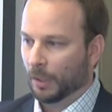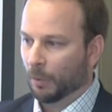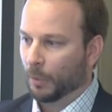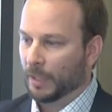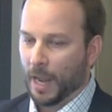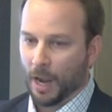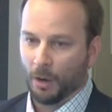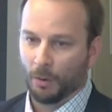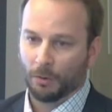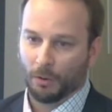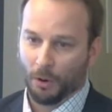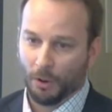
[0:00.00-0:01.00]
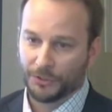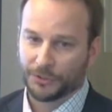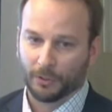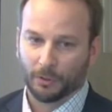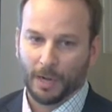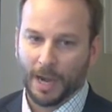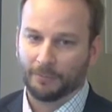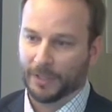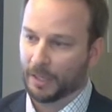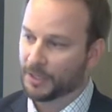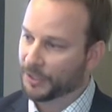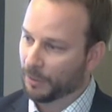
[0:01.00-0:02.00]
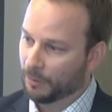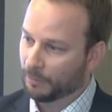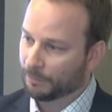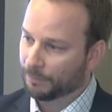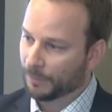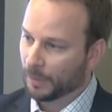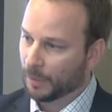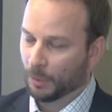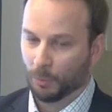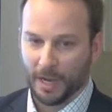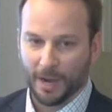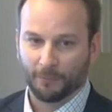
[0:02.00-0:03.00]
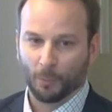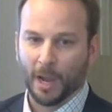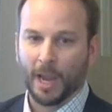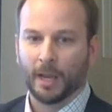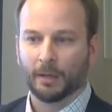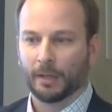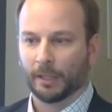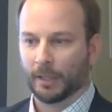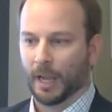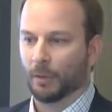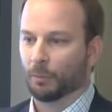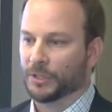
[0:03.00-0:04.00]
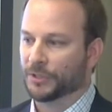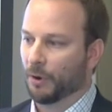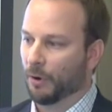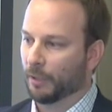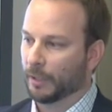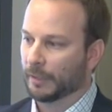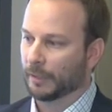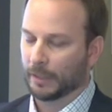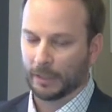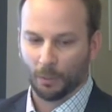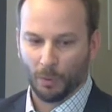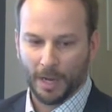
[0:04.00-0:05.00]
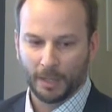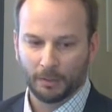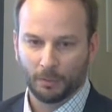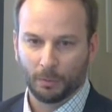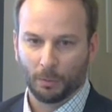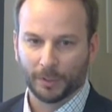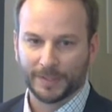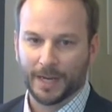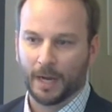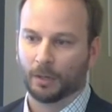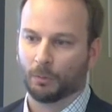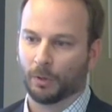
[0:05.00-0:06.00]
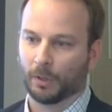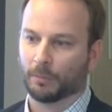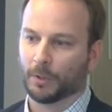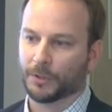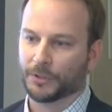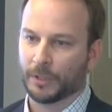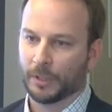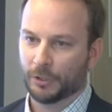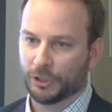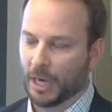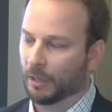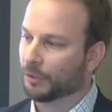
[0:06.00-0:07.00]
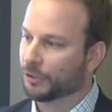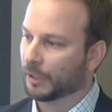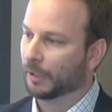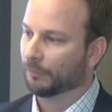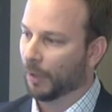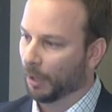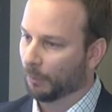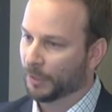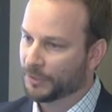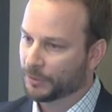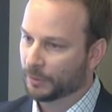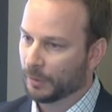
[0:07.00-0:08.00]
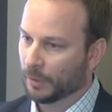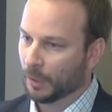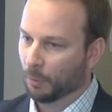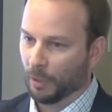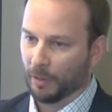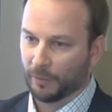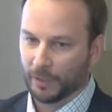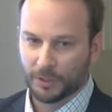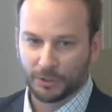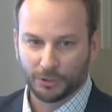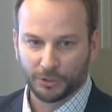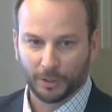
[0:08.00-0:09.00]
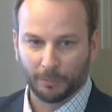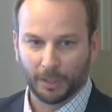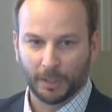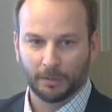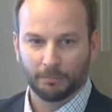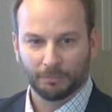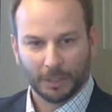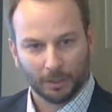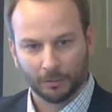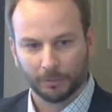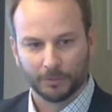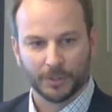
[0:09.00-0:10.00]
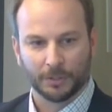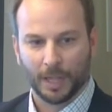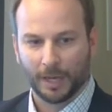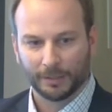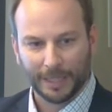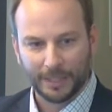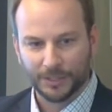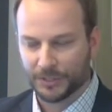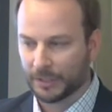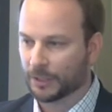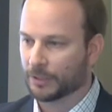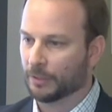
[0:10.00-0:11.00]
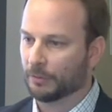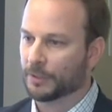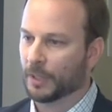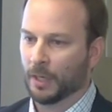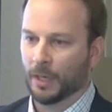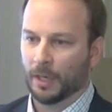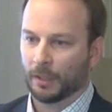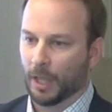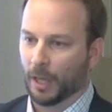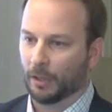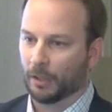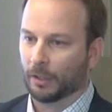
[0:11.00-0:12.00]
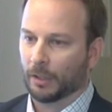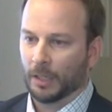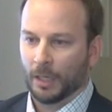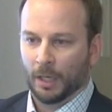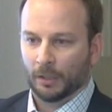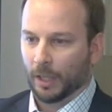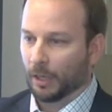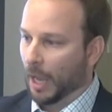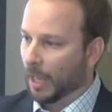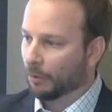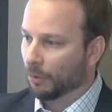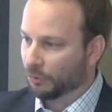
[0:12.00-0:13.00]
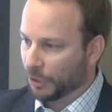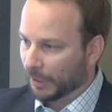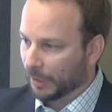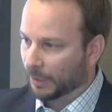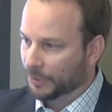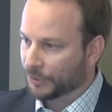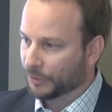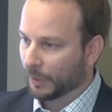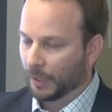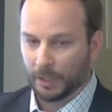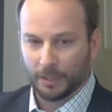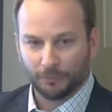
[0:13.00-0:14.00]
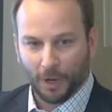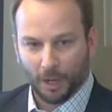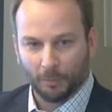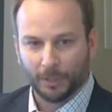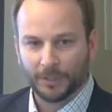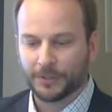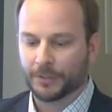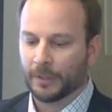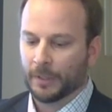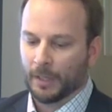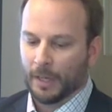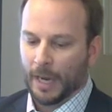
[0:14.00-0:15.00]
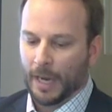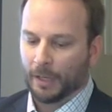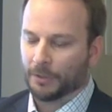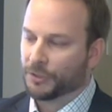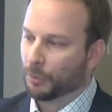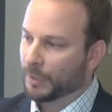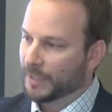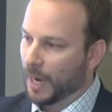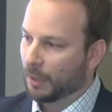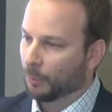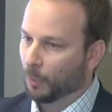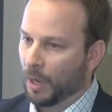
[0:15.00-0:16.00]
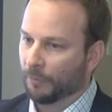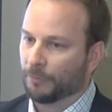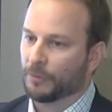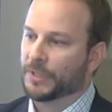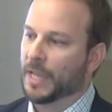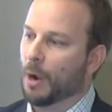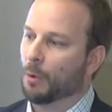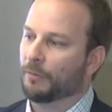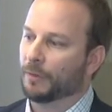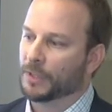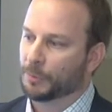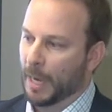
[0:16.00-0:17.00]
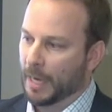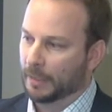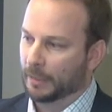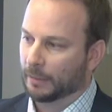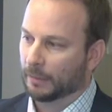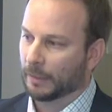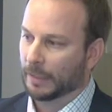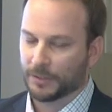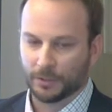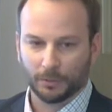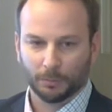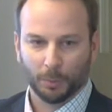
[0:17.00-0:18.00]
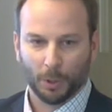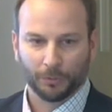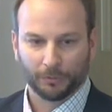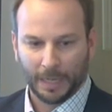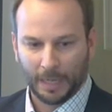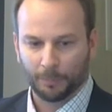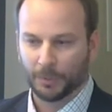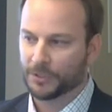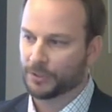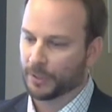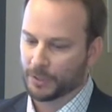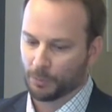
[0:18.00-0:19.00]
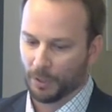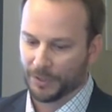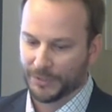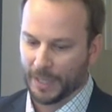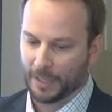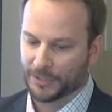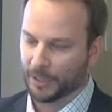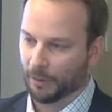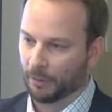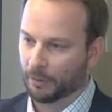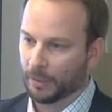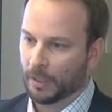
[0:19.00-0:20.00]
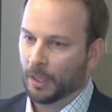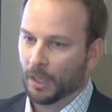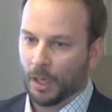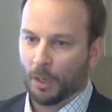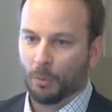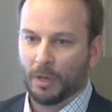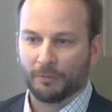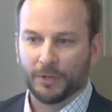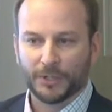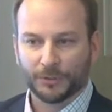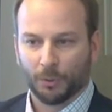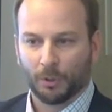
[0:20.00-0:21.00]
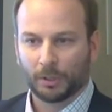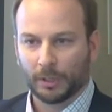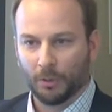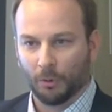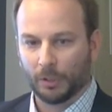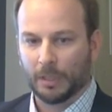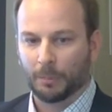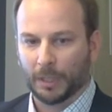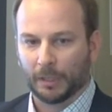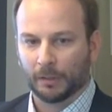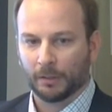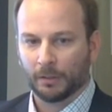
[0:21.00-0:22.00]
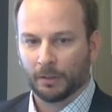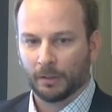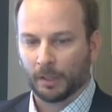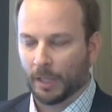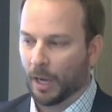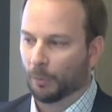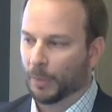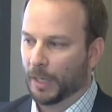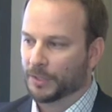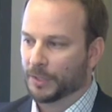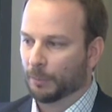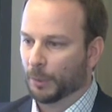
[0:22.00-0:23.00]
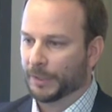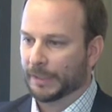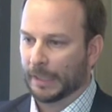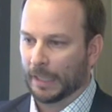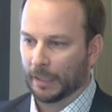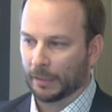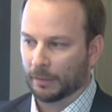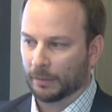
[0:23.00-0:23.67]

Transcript: We now also have data center. We have WAN and LAN. We started in the WAN. We wanted to tackle one of the most challenging environments where everything's distributed. You know, there's a lot of latency issues, a lot of, a lot of heterogeneous uh, environments. And so we tackled WAN first. Now we've expanded into both campus as well as data center. We have historically only been cloud-based and multi-tenant.